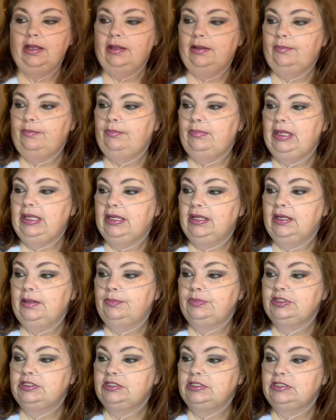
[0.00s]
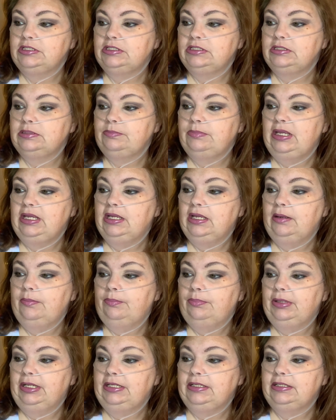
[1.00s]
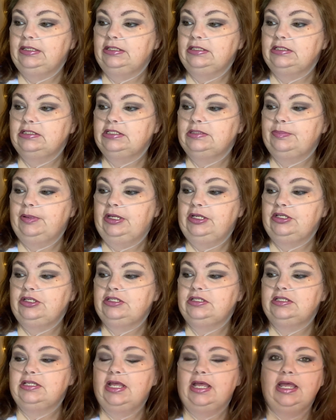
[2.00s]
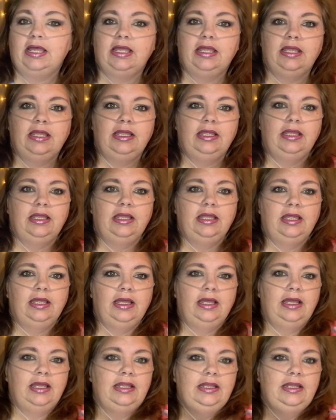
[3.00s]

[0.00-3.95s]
makeup blending sponge set. I